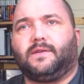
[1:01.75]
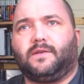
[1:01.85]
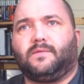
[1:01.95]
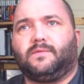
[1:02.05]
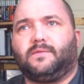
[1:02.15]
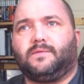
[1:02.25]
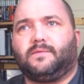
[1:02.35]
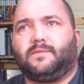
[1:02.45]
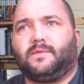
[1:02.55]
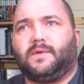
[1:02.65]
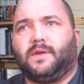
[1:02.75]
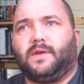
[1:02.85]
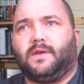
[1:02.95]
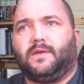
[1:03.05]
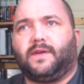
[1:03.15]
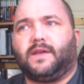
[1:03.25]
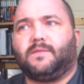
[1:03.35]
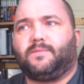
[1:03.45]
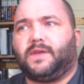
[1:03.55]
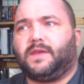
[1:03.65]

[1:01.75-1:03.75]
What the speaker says: don't know. If I could